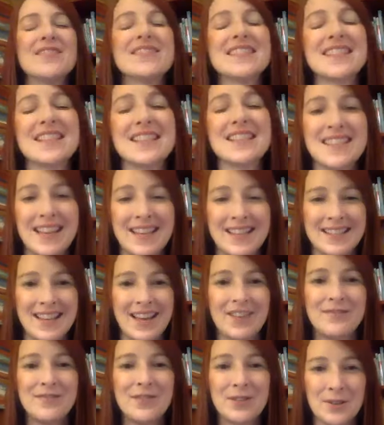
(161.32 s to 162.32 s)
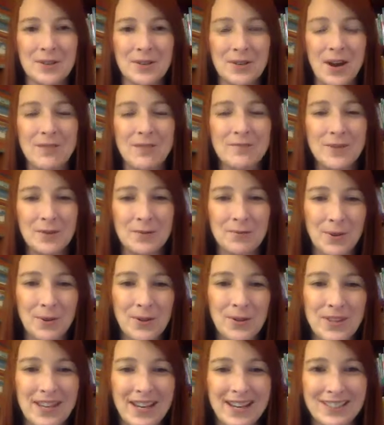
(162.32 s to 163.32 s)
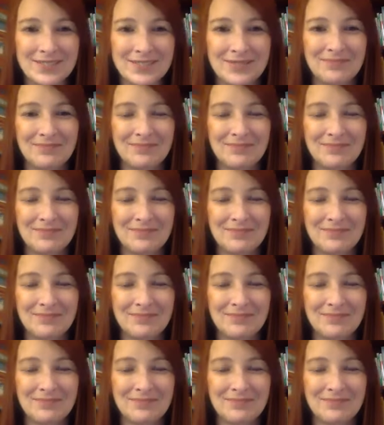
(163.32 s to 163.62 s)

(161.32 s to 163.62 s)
us a sense of your of your role there?